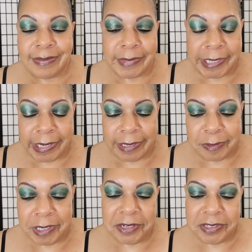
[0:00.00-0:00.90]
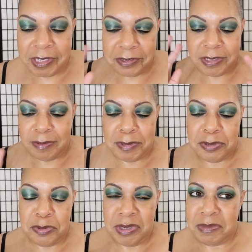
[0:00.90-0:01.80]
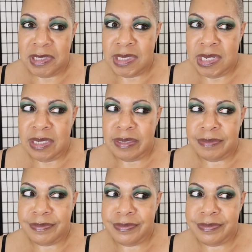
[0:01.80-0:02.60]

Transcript: yeah and there's other stuff too where i'm just like